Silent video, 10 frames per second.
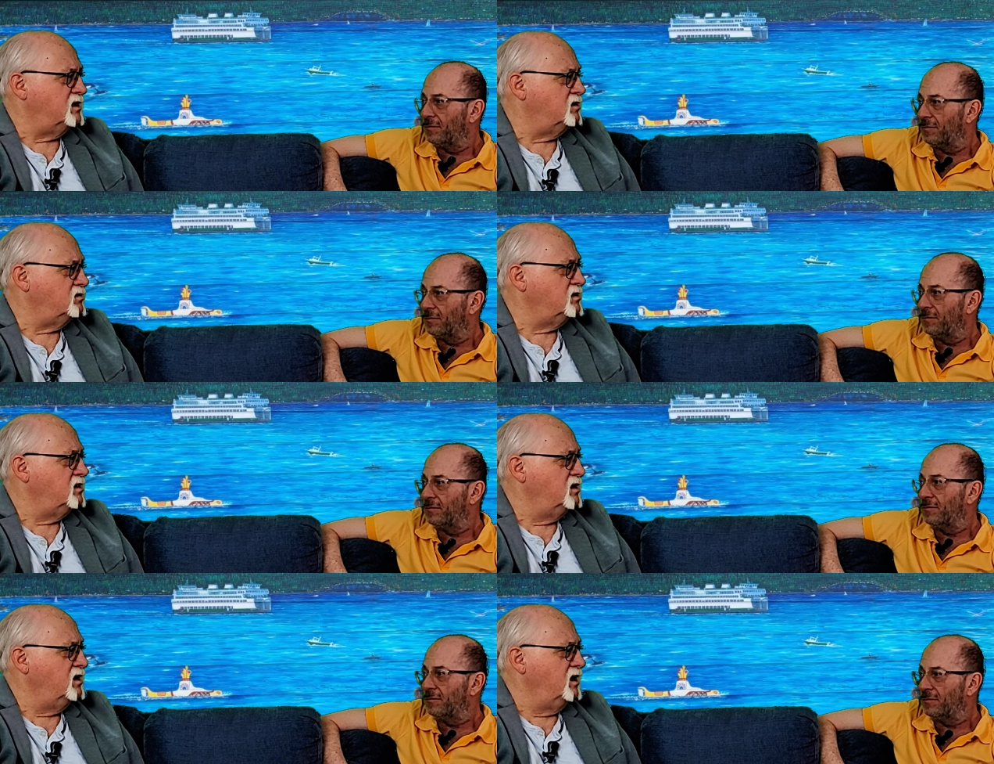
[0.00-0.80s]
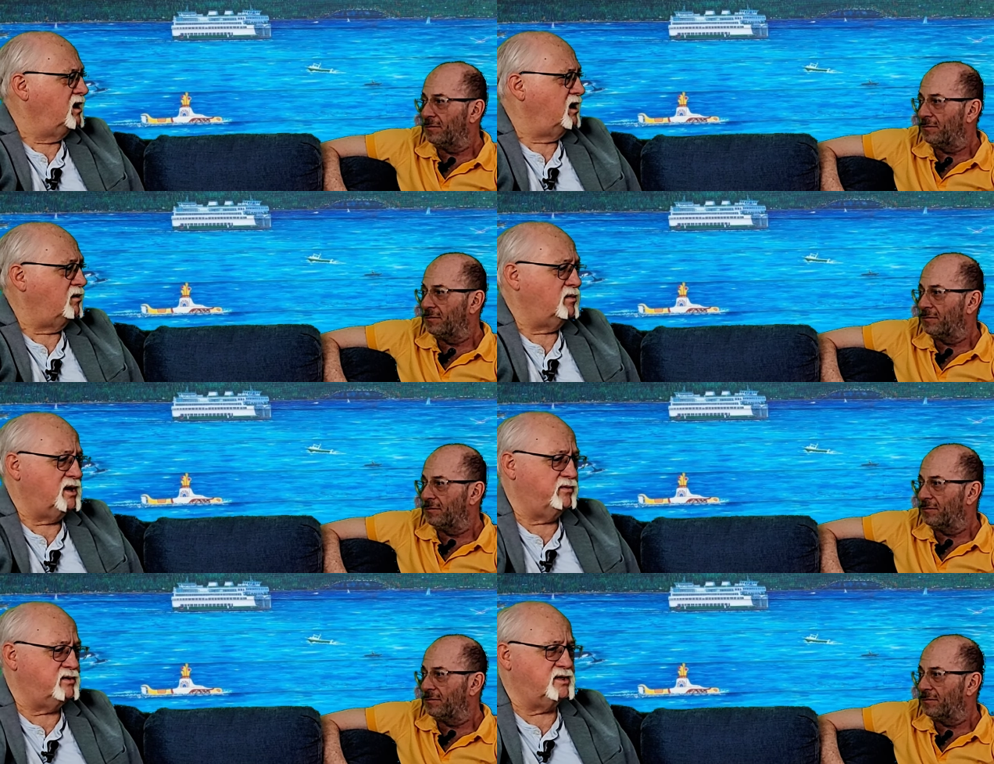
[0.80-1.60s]
Speaker 1: down and
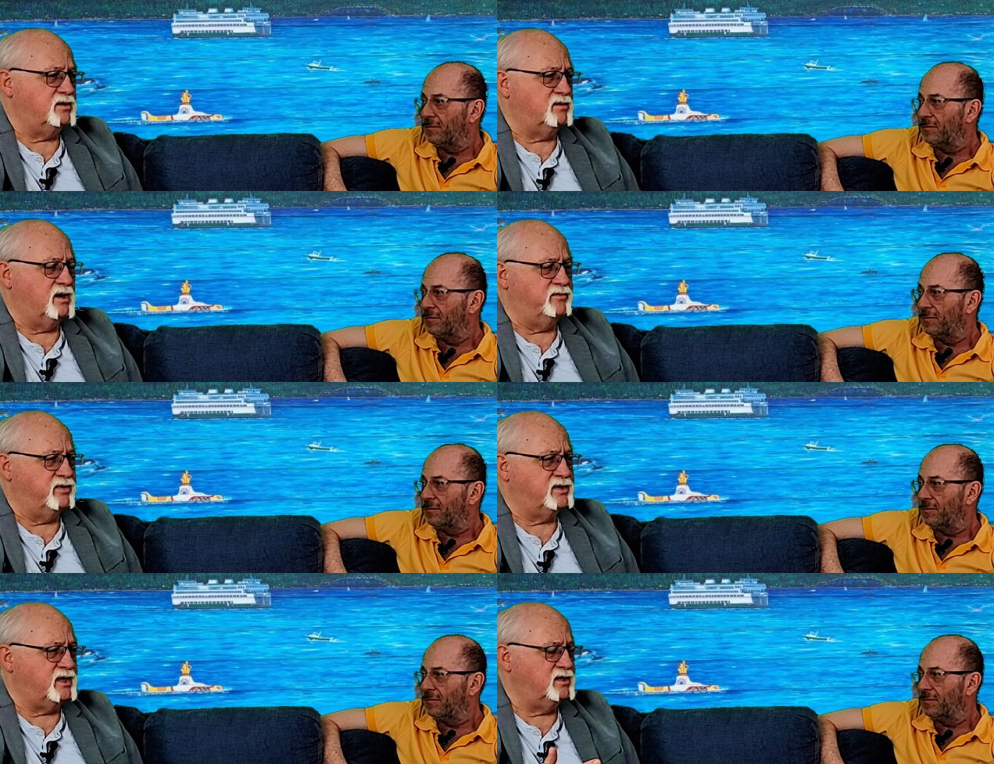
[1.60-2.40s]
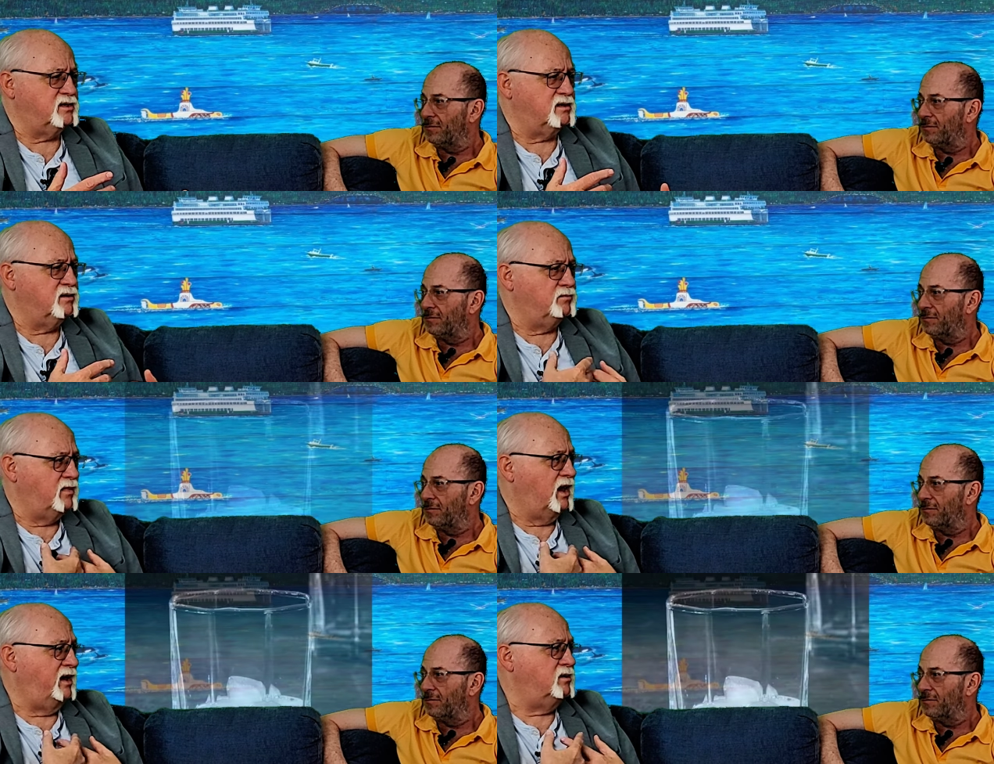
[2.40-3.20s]
we have a gentle conversation.
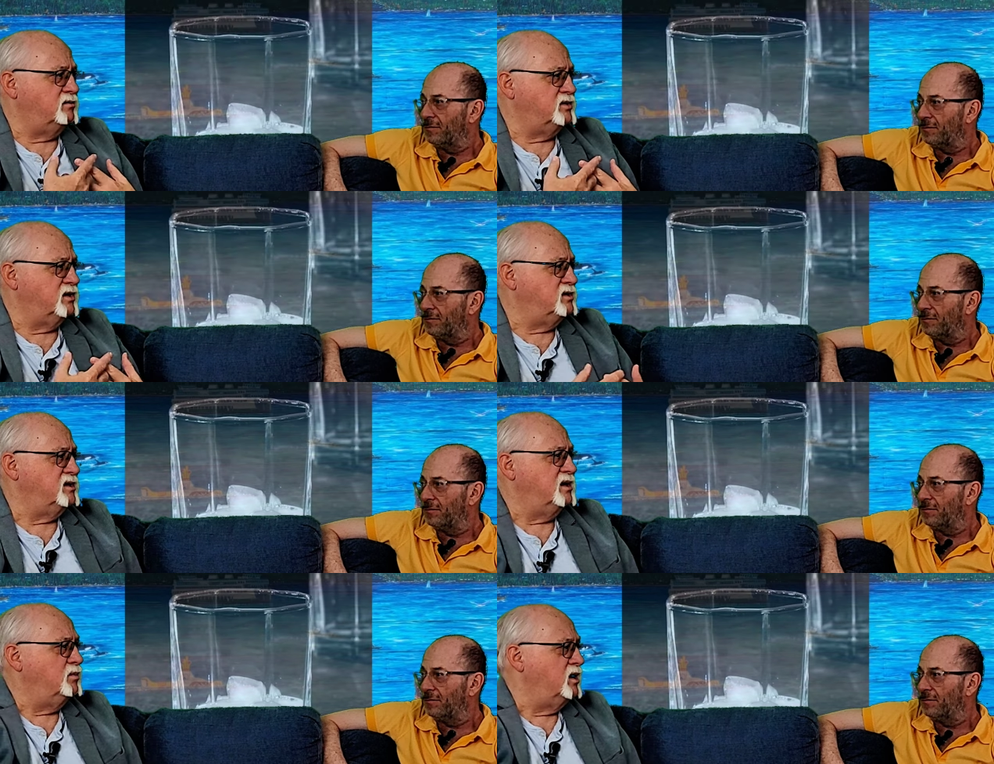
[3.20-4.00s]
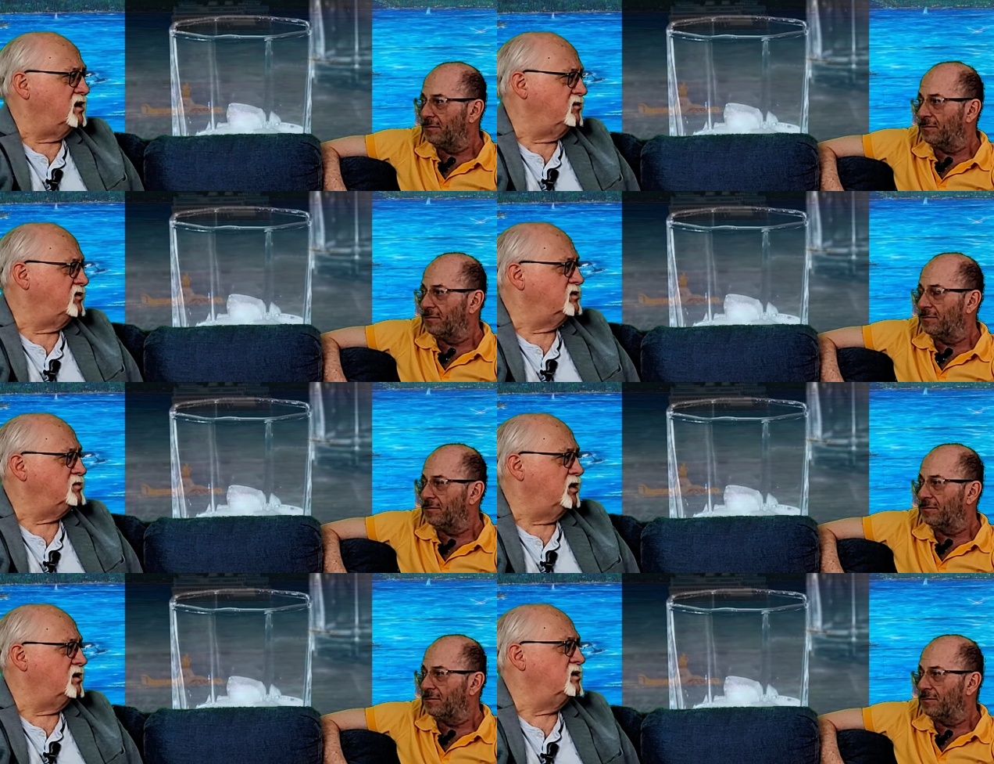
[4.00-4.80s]
I don't judge anybody. If you're
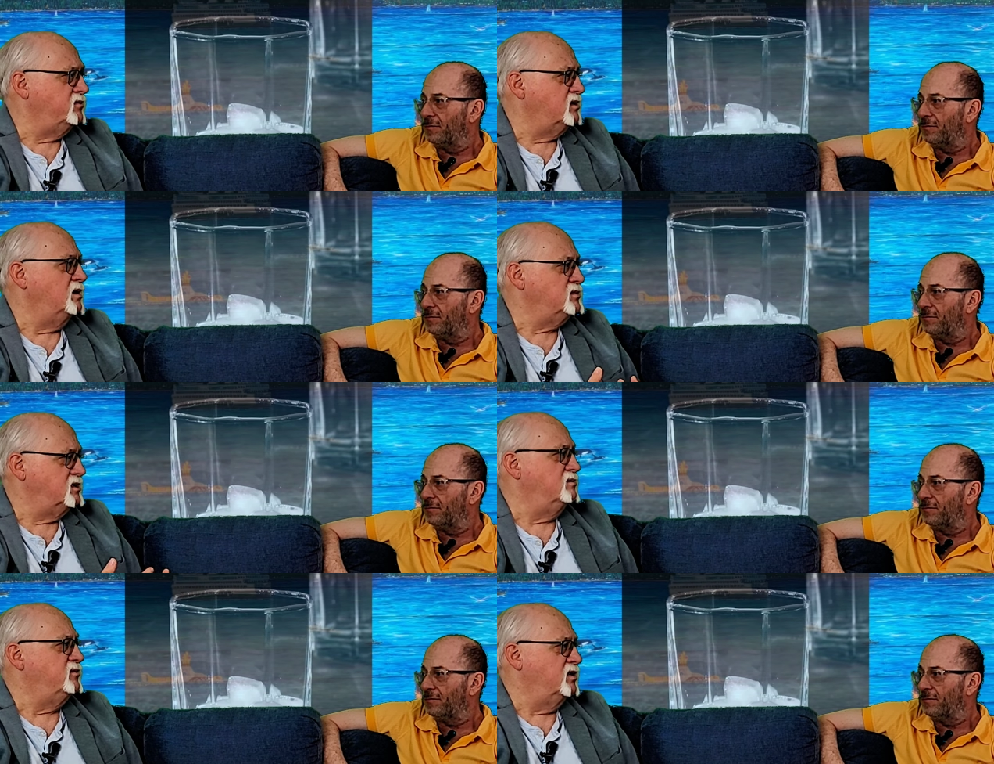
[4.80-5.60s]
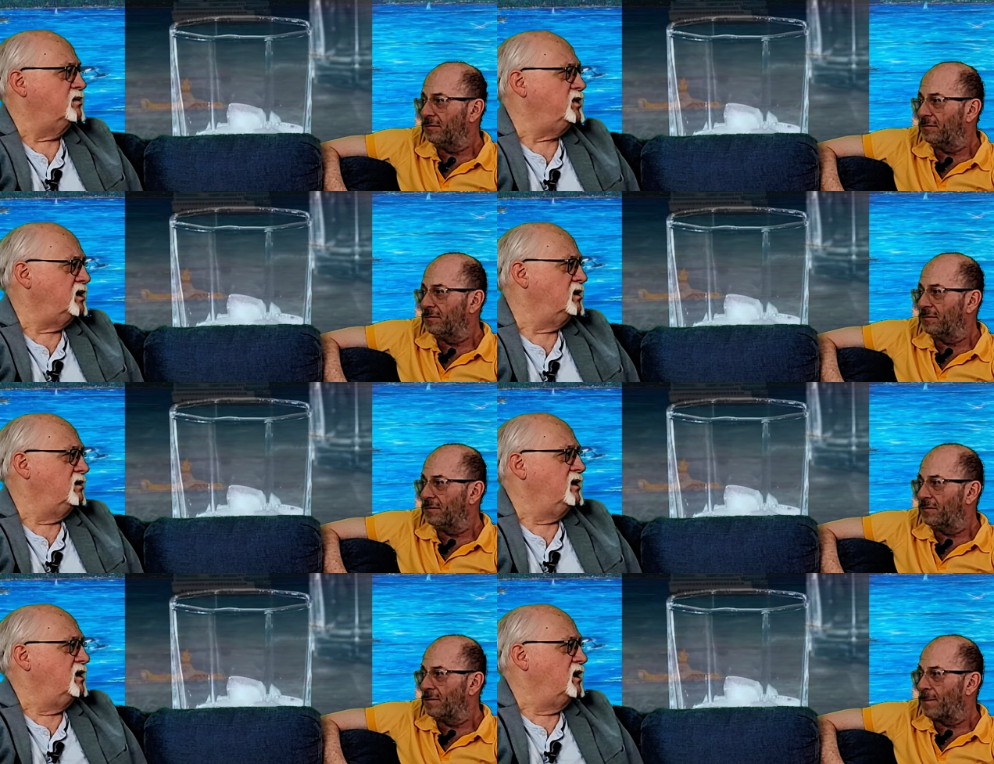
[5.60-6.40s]
smart enough to come sit in front of me
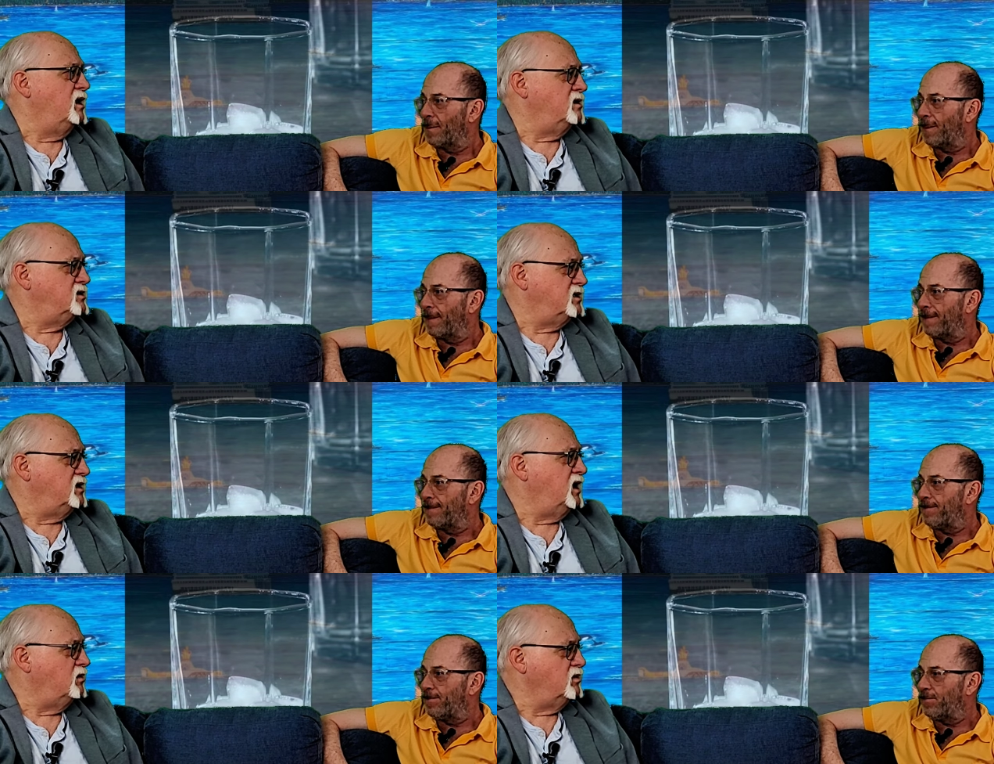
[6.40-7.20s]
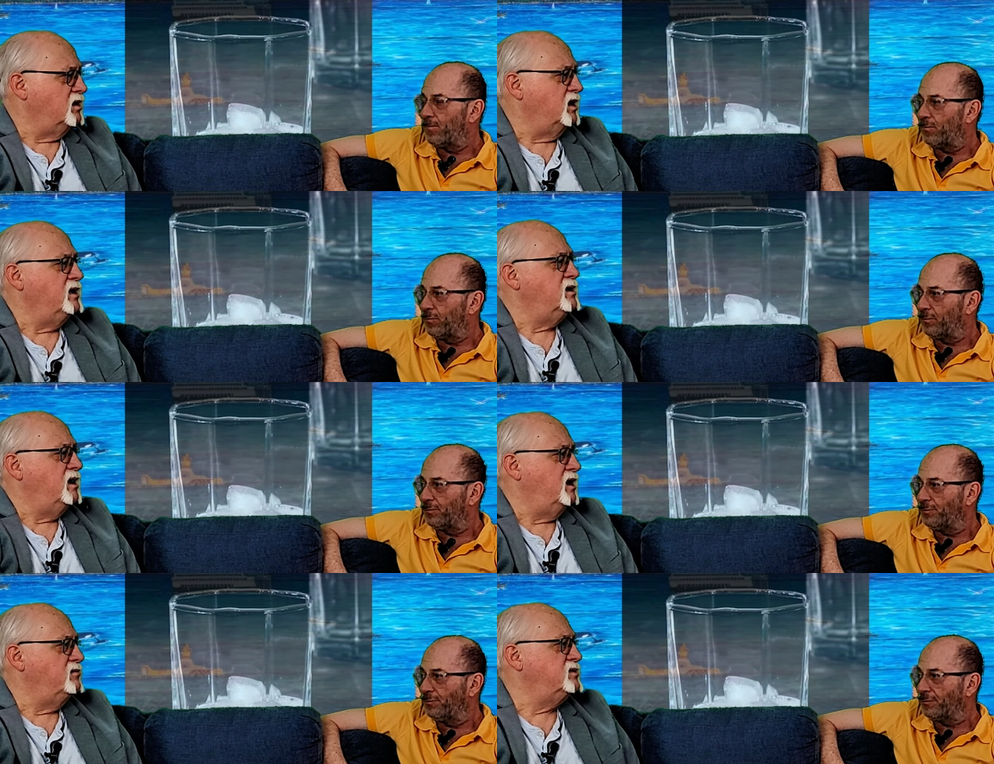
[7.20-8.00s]
and say, I would like
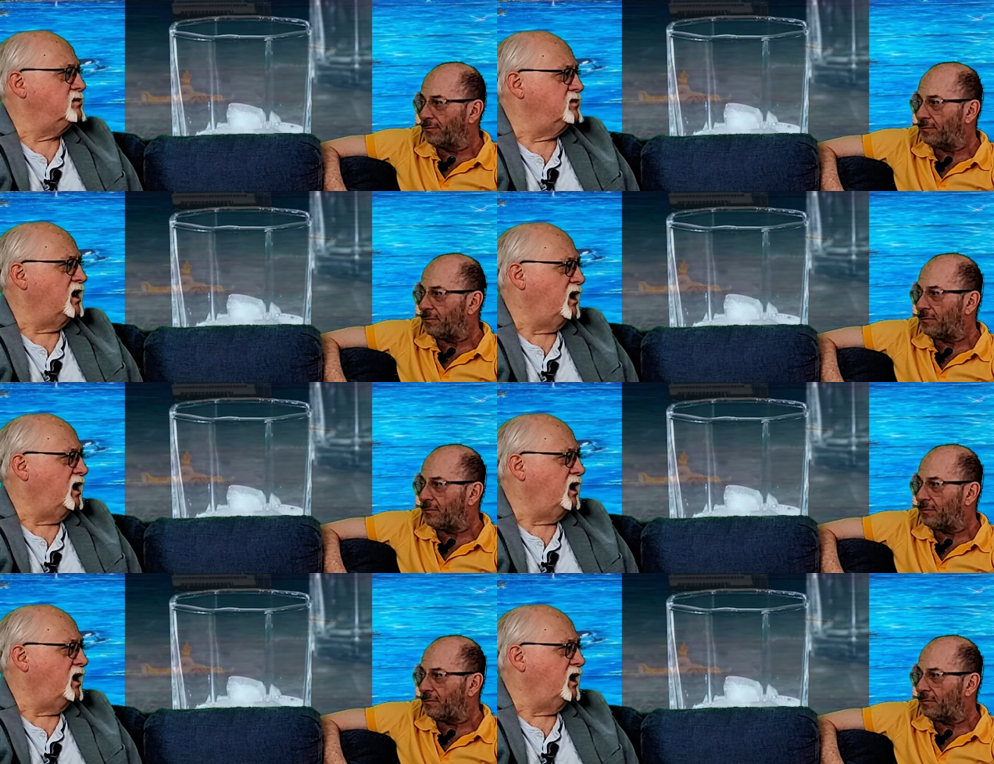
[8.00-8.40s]
to have some